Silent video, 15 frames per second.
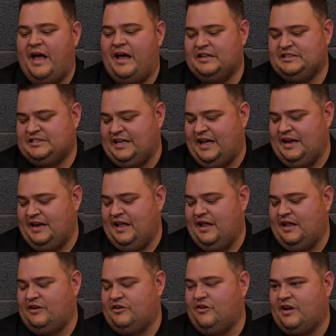at its tight
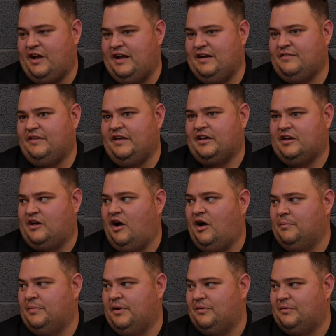end, you're kind of like a
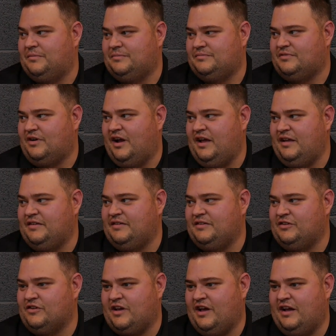combo, right?
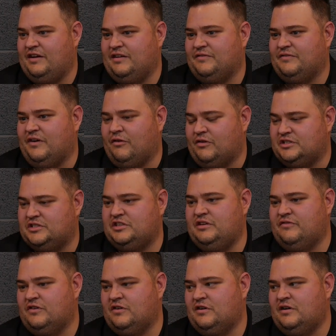You're kind of a
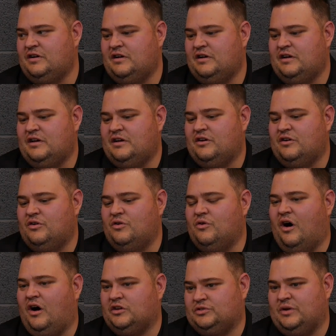receiver
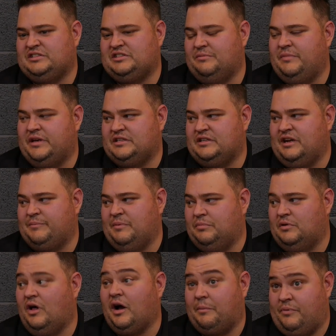who also has to mix it up and
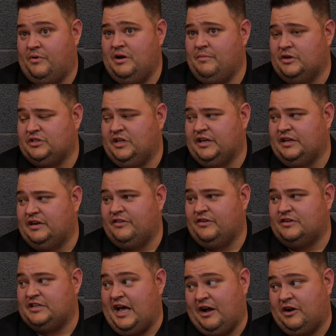block pretty much like
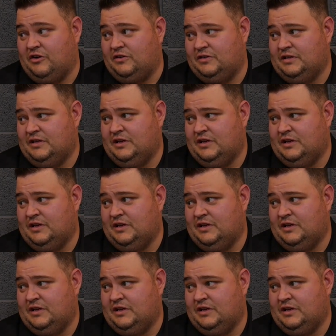another tackle.